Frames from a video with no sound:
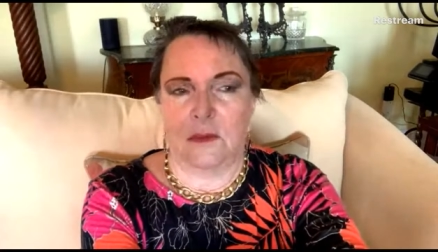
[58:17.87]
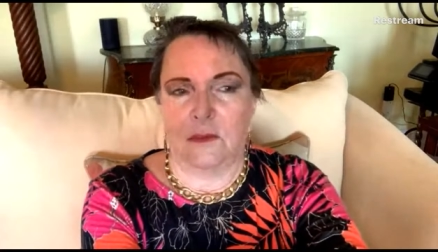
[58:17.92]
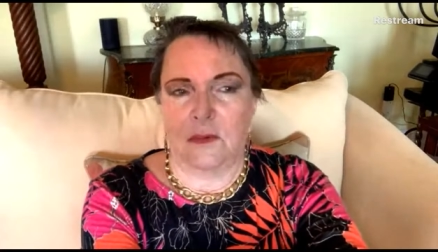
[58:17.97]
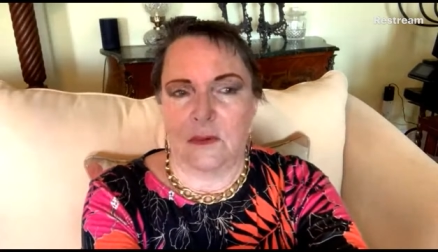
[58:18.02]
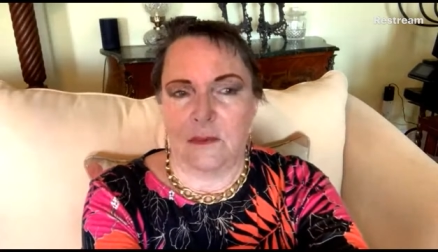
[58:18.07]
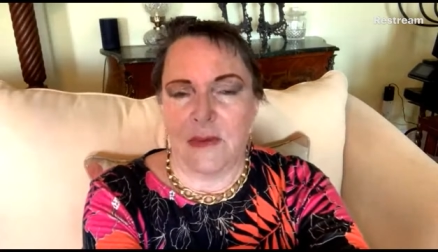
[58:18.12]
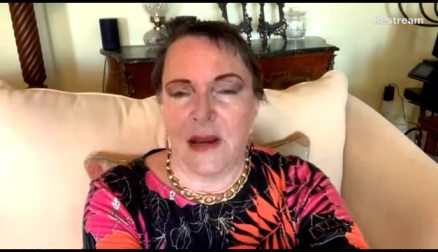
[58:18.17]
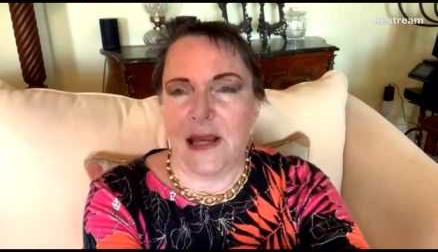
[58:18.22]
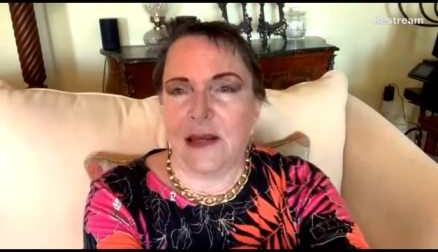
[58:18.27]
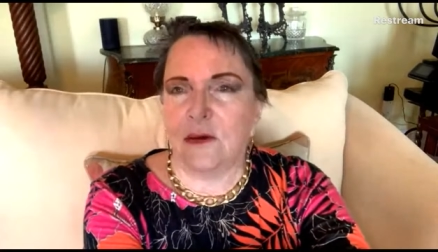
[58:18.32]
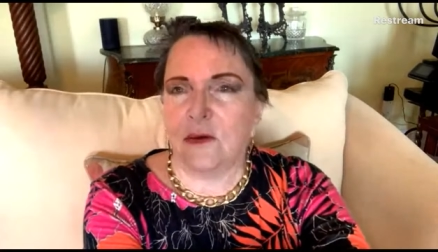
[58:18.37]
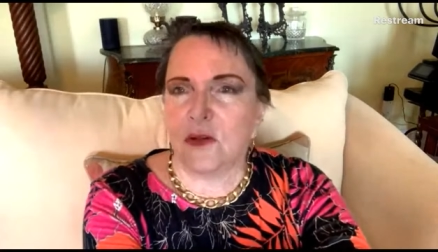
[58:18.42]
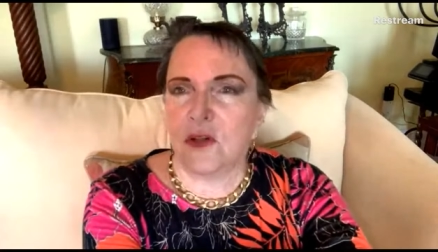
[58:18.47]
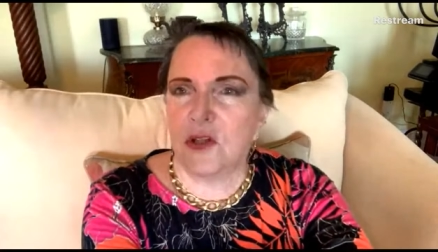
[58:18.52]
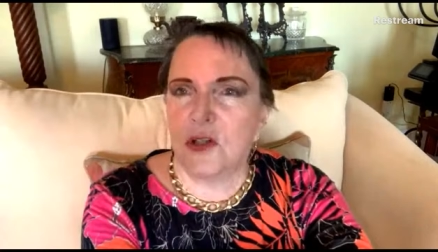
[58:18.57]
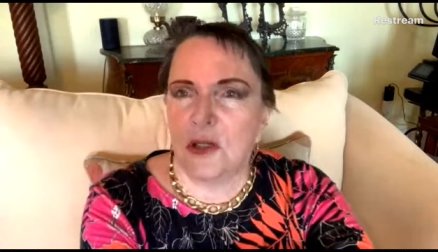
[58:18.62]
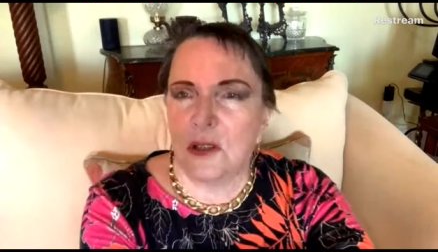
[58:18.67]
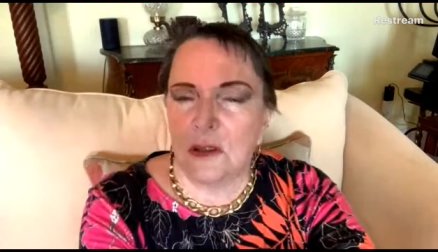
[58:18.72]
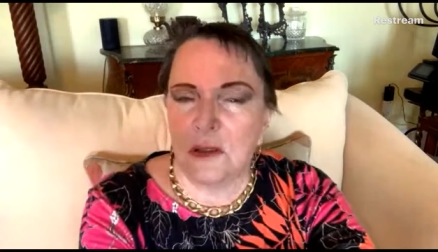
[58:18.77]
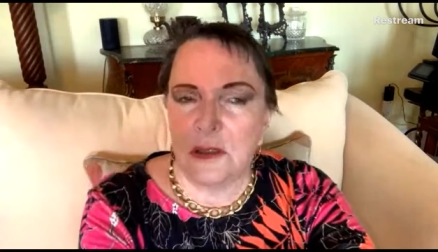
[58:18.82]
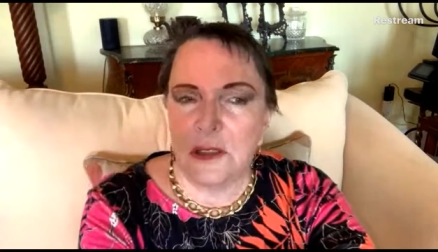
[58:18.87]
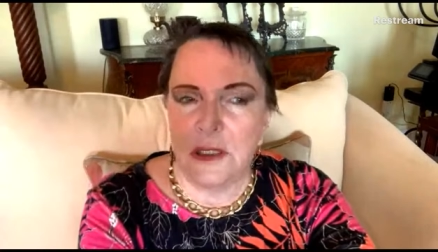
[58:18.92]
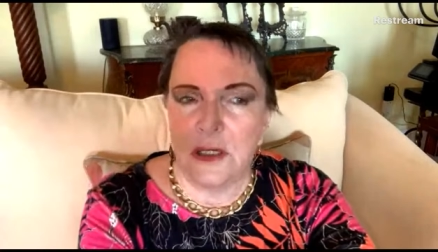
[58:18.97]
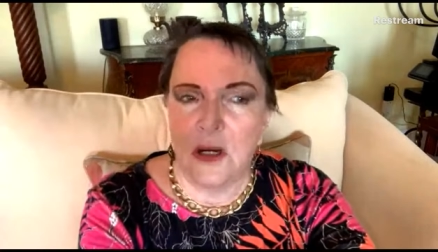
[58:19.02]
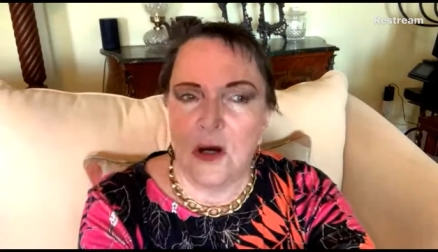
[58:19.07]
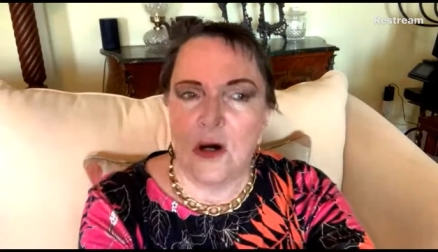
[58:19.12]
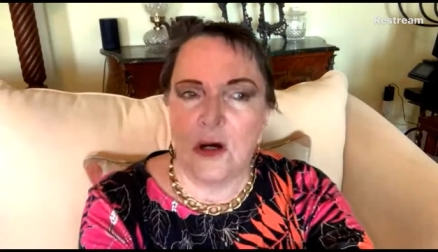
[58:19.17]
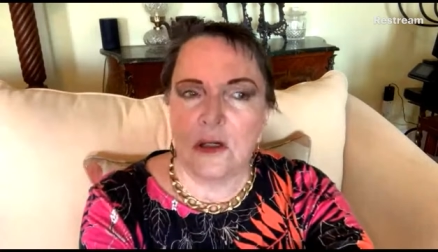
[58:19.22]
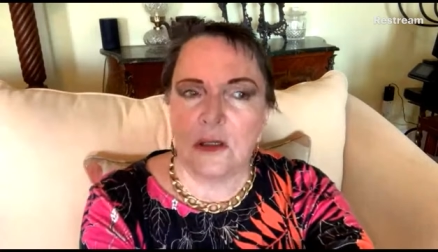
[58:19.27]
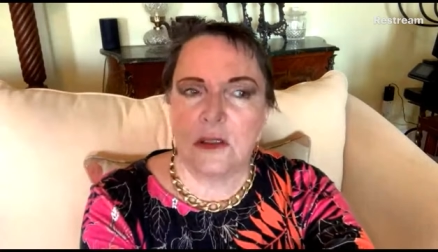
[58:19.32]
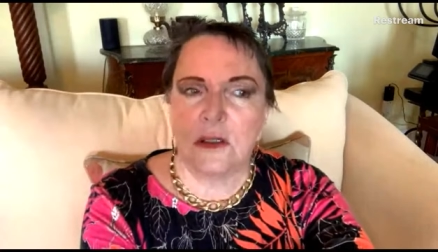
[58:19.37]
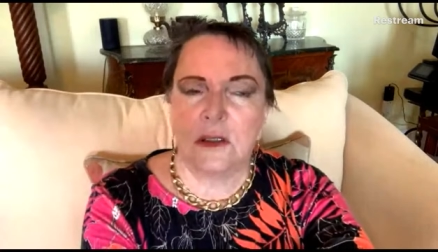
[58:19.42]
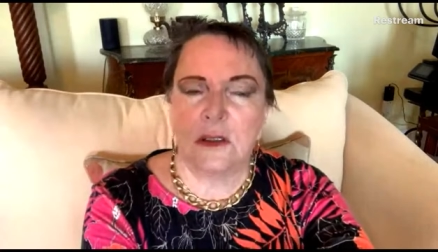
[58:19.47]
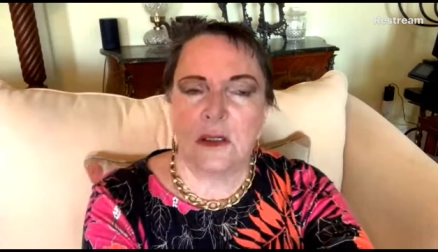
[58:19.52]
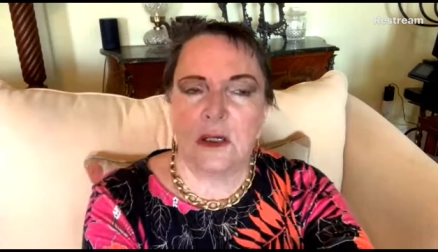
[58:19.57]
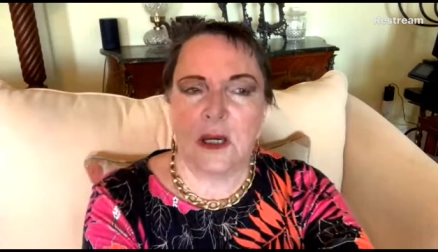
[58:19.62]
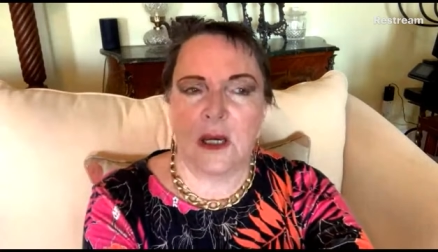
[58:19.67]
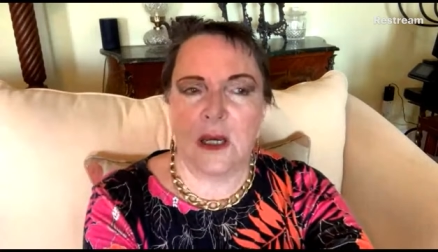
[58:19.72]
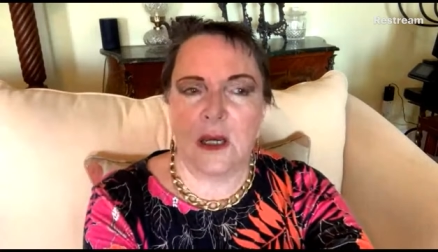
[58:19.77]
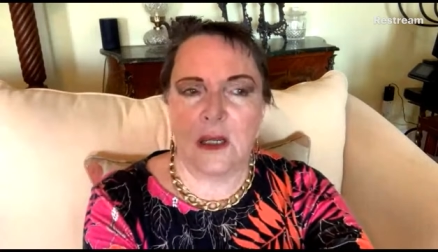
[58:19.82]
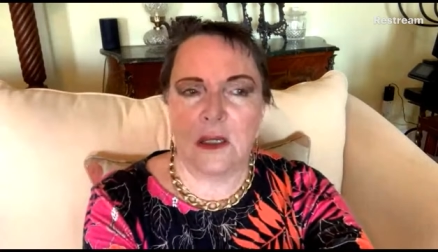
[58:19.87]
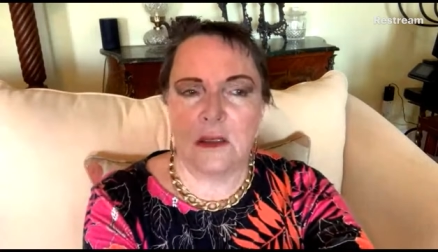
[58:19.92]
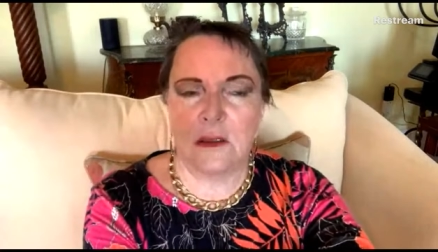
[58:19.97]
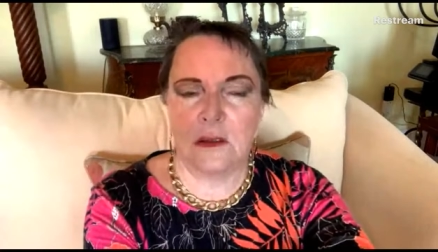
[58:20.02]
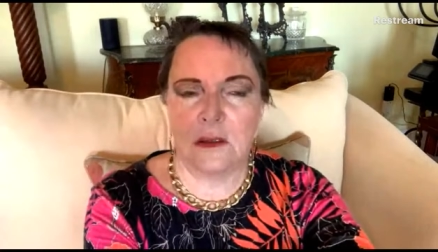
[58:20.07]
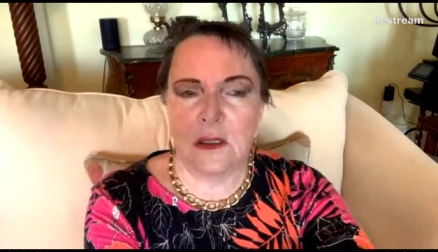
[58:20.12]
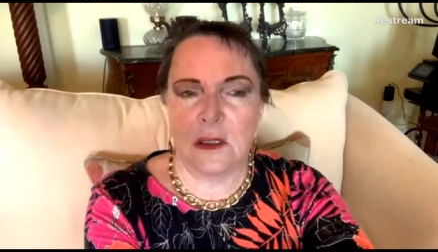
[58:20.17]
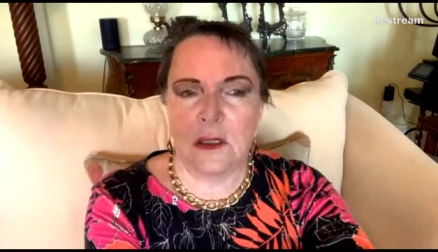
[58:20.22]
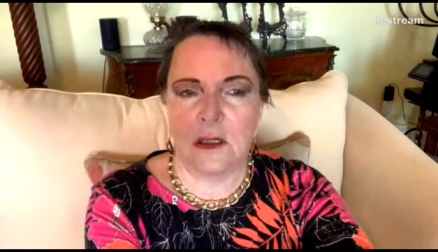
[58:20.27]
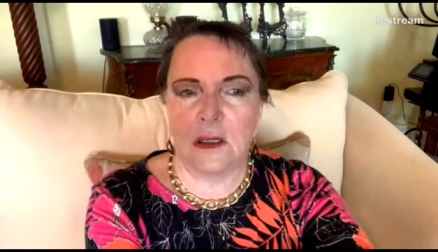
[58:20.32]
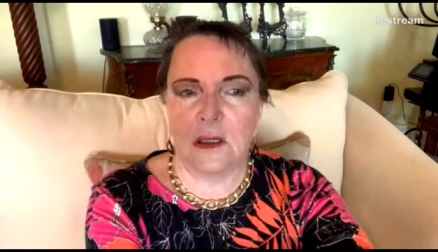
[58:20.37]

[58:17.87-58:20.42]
Well, Michael, certainly not. And